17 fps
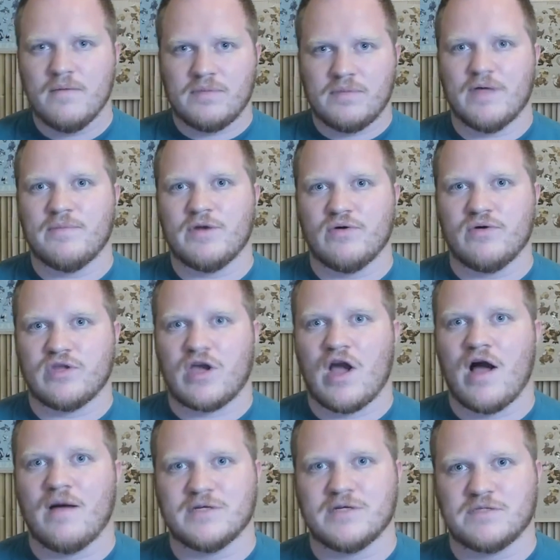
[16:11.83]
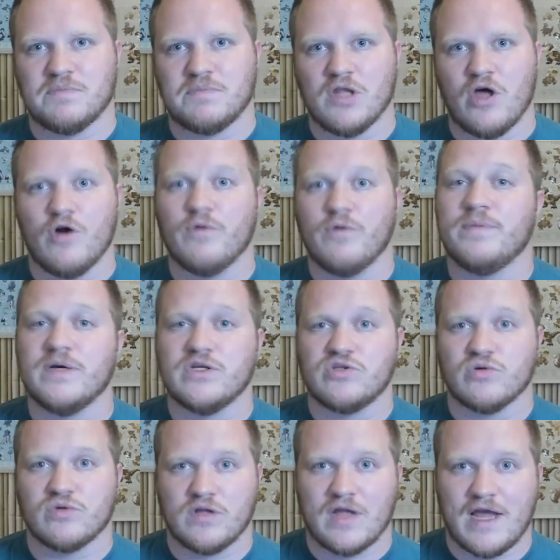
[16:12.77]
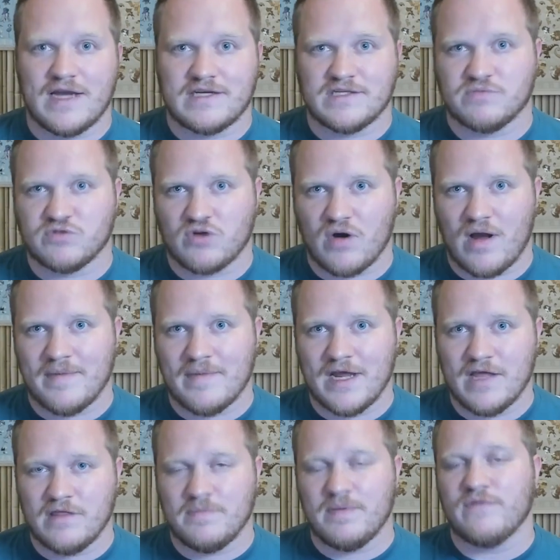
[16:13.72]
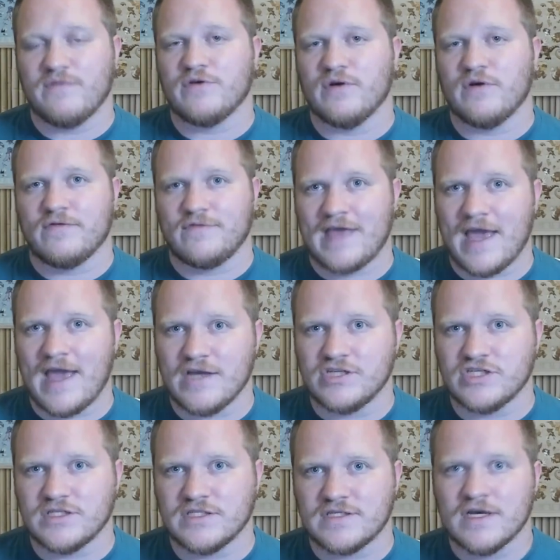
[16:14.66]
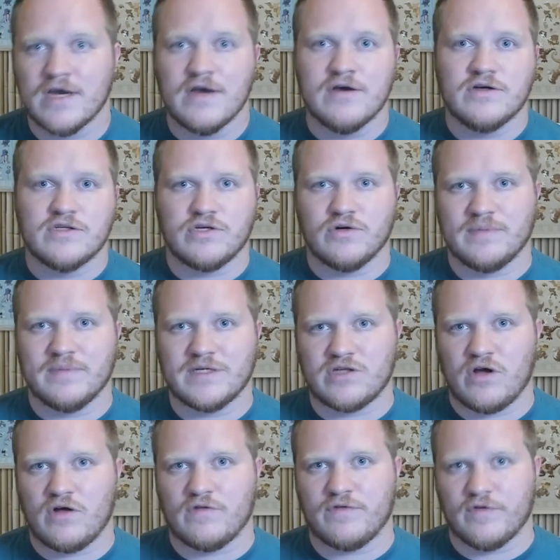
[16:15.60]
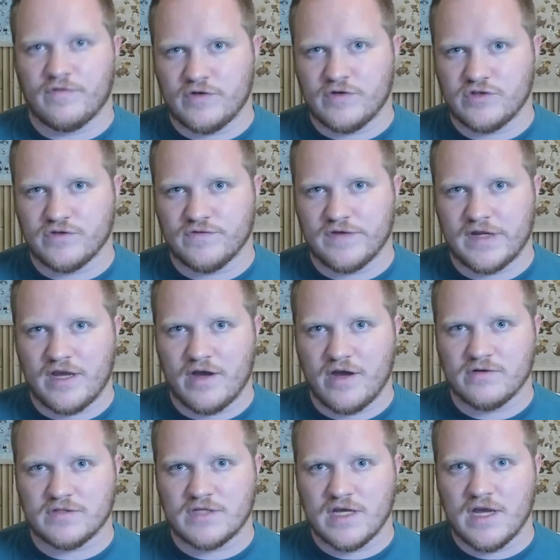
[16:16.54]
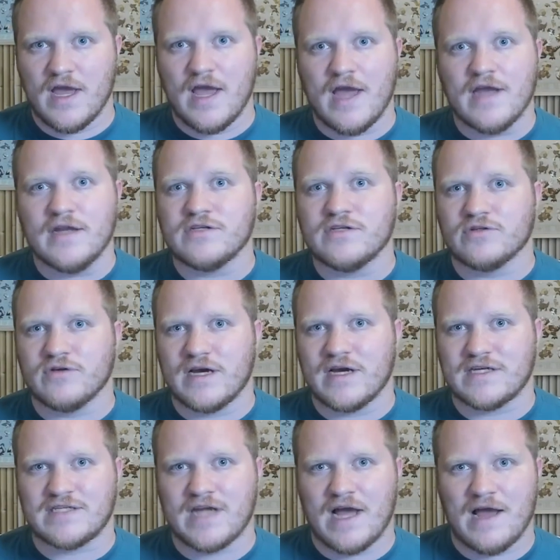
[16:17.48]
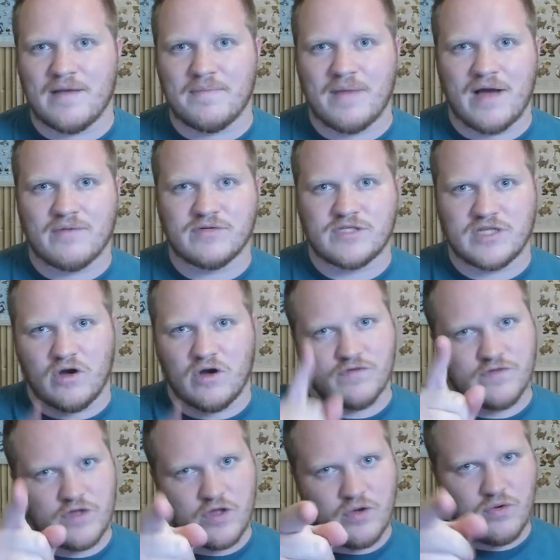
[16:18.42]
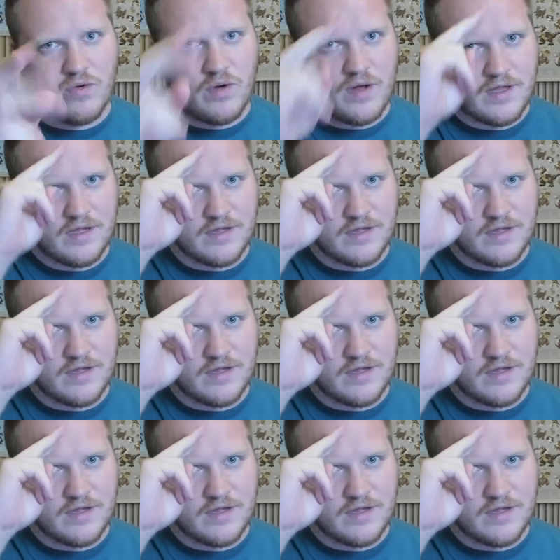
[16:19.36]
But let me know in the comments below. Be sure to like, subscribe, and hit the bell for notifications so you won't miss all of our future videos. And until next time, I will see all of you